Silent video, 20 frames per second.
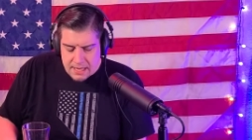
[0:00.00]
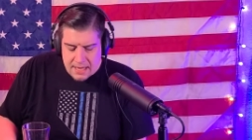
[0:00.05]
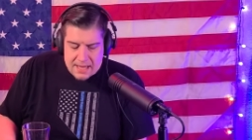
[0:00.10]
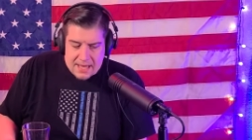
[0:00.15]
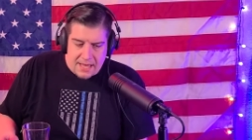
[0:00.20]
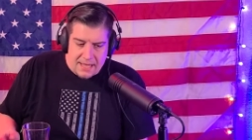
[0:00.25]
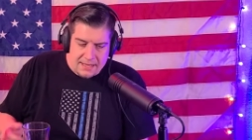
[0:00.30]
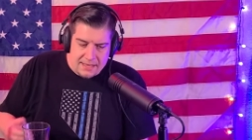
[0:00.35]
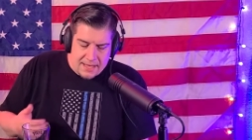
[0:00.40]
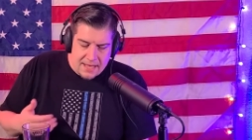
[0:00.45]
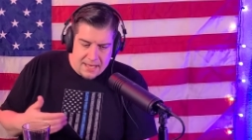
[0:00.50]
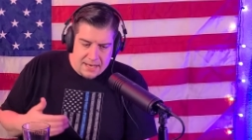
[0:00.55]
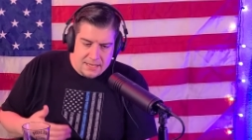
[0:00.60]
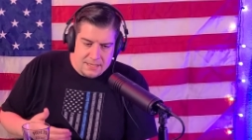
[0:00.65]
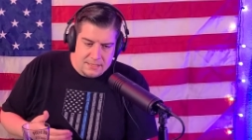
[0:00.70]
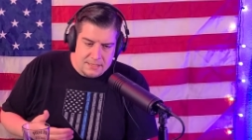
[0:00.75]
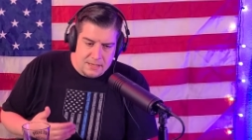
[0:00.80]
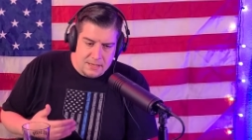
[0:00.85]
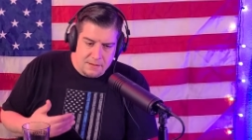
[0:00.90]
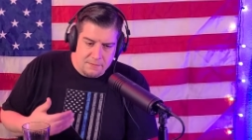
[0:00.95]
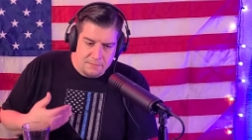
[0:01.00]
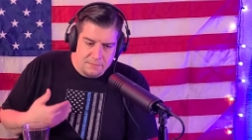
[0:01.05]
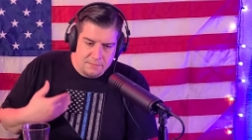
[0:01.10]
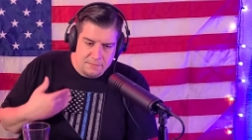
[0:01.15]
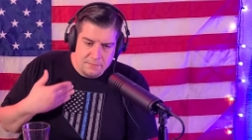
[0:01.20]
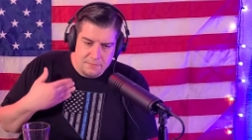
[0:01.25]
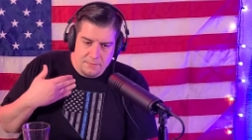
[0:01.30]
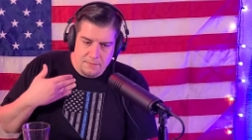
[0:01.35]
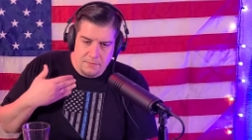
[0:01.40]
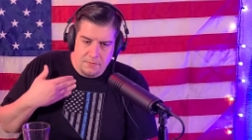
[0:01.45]
And that is
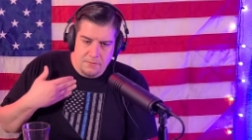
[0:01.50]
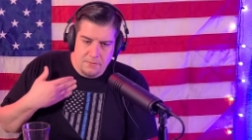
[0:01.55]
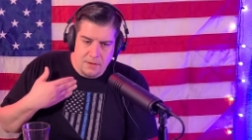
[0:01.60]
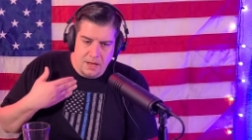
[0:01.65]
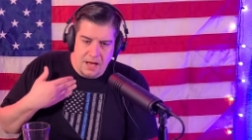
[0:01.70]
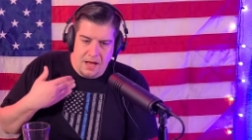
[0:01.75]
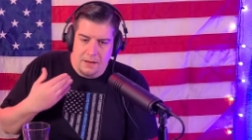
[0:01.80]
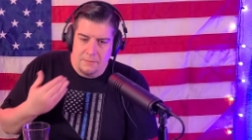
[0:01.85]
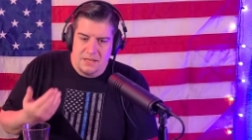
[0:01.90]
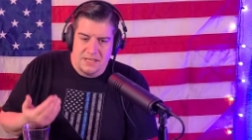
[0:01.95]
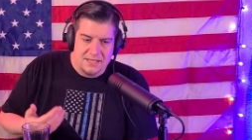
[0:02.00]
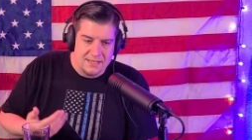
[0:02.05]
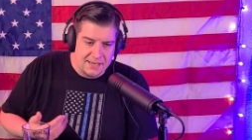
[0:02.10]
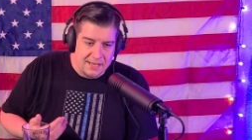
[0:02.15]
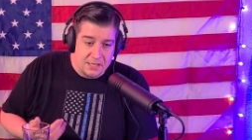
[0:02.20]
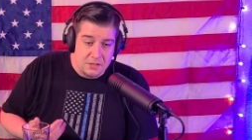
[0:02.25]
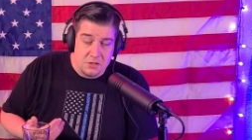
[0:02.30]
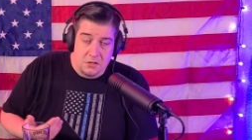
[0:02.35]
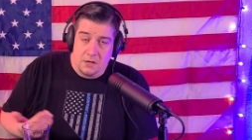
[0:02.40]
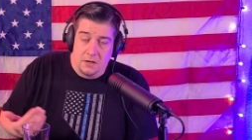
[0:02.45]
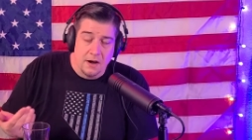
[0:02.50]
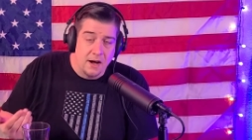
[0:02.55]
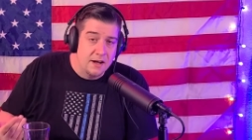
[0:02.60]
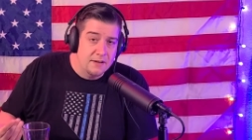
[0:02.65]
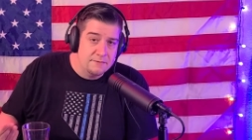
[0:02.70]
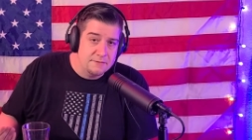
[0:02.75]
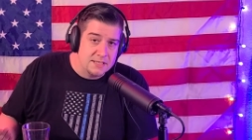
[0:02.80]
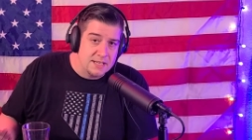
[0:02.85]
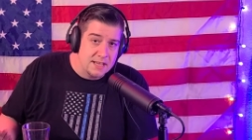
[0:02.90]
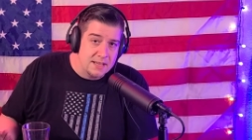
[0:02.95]
if I'm in danger
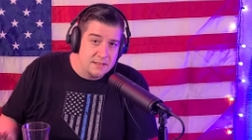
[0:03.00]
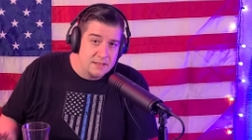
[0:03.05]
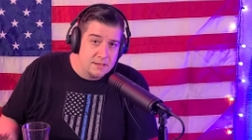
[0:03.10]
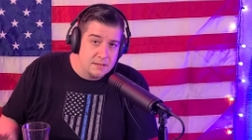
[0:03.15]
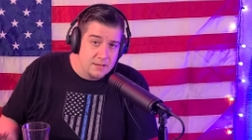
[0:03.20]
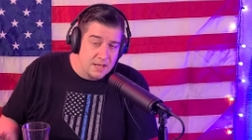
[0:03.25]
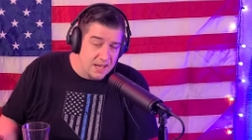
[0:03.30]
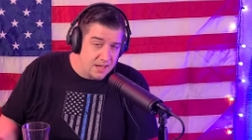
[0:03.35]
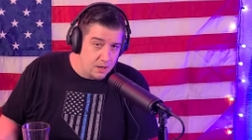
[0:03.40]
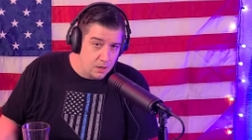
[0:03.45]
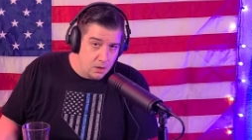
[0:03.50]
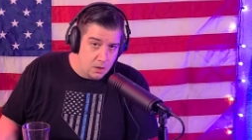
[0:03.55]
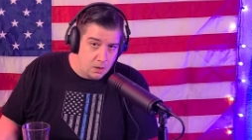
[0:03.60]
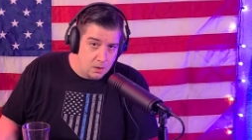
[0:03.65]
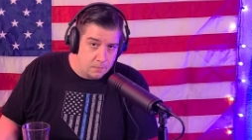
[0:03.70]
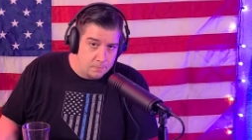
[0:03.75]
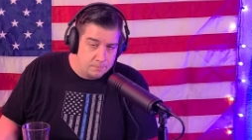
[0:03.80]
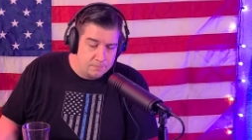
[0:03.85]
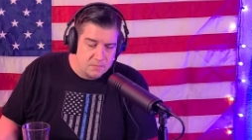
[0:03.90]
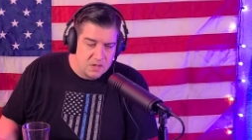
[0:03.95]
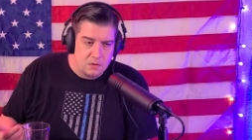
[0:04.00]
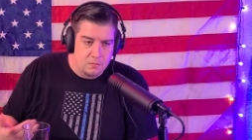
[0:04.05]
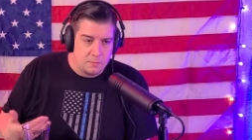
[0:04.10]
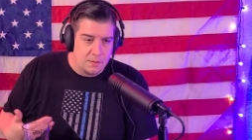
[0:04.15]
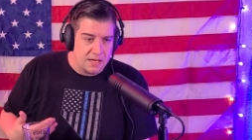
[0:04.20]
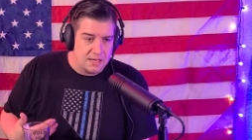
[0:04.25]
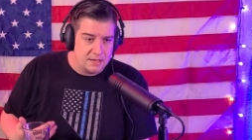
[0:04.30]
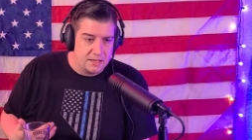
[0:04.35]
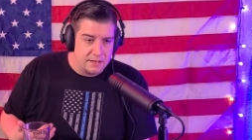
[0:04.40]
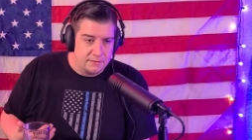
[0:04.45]
of death at all. If
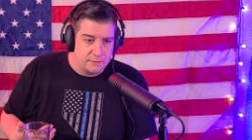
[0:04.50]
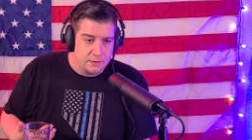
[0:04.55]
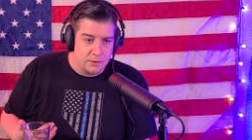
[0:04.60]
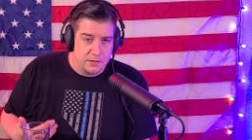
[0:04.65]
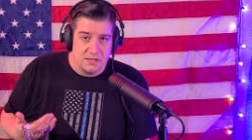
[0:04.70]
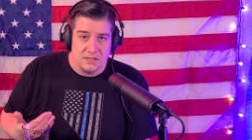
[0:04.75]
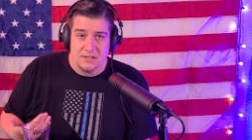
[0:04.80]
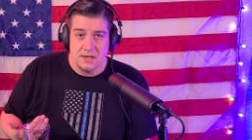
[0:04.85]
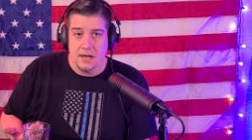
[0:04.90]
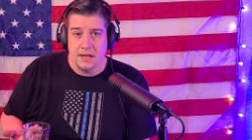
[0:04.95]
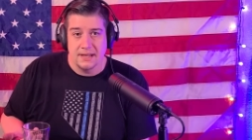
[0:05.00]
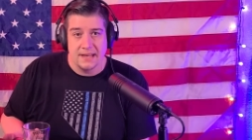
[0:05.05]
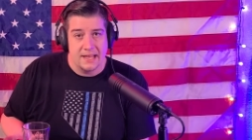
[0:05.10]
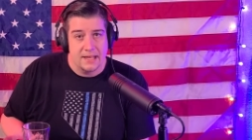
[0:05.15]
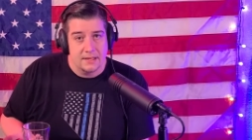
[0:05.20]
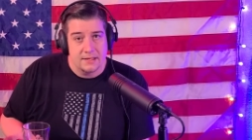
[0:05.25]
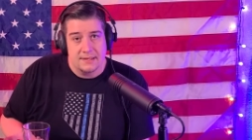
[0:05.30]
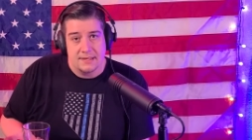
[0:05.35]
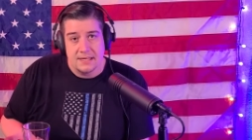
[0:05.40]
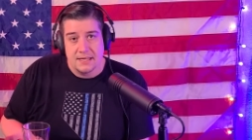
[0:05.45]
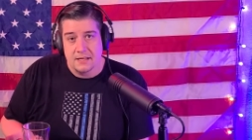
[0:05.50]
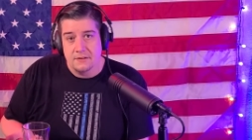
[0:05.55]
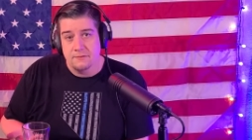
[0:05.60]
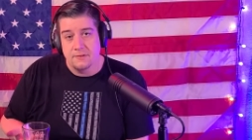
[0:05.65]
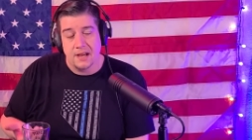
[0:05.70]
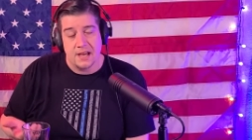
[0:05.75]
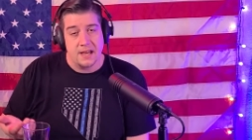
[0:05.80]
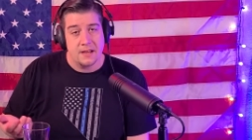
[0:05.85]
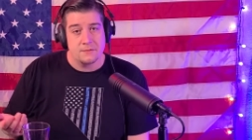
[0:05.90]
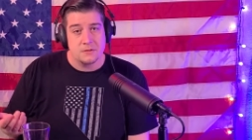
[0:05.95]
my liver is not healthy, if
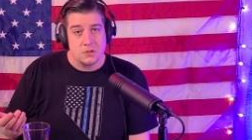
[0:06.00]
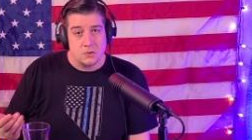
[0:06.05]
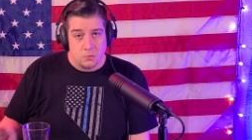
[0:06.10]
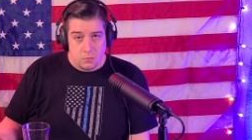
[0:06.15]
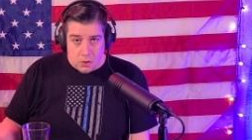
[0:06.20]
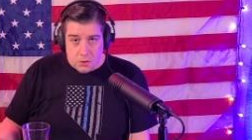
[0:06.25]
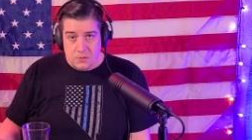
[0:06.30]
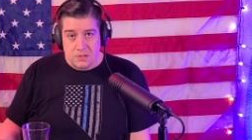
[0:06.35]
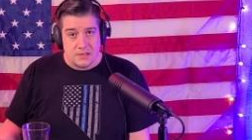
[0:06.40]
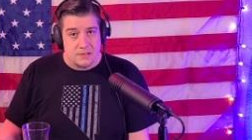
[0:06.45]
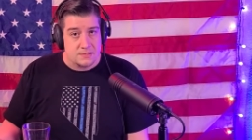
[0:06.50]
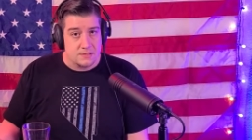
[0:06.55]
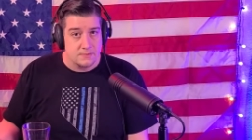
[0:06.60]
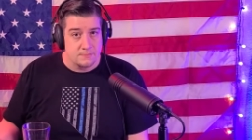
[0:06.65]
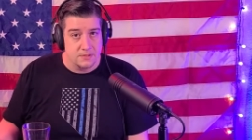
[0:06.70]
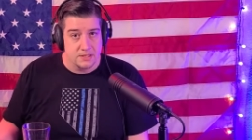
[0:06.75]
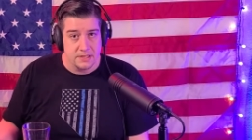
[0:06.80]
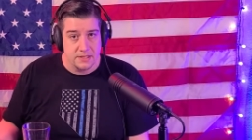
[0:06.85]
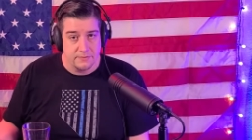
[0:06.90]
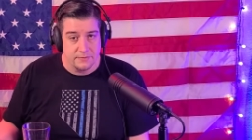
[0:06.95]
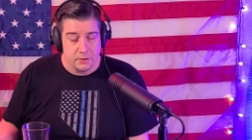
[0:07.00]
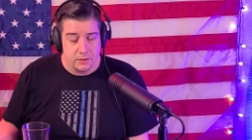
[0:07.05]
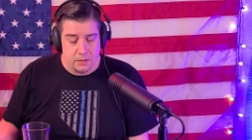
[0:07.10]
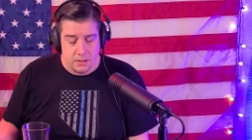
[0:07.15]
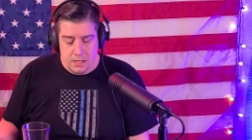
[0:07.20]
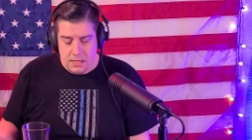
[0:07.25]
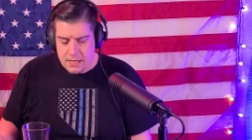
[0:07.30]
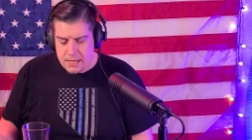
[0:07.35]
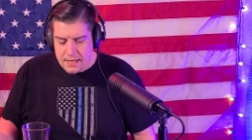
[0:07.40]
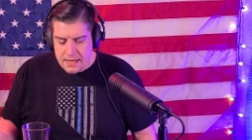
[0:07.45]
I have cirrhosis of the liver,
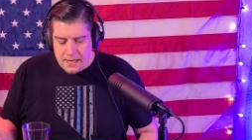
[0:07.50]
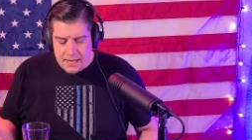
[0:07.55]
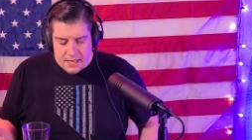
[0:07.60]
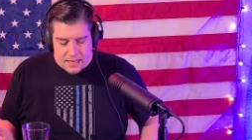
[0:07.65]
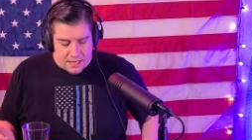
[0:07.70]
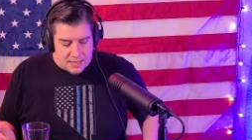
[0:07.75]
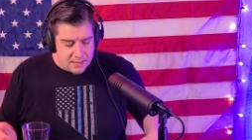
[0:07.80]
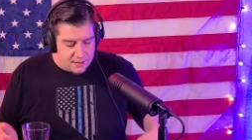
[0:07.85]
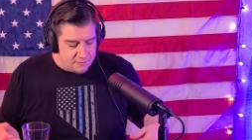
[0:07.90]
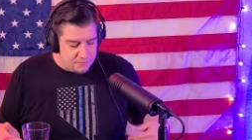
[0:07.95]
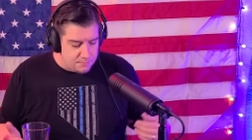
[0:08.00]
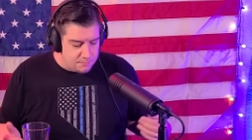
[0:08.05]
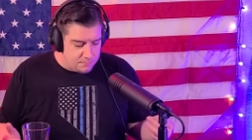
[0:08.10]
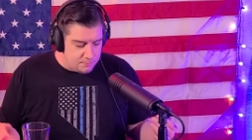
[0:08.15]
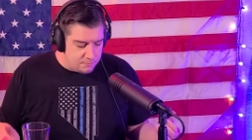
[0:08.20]
if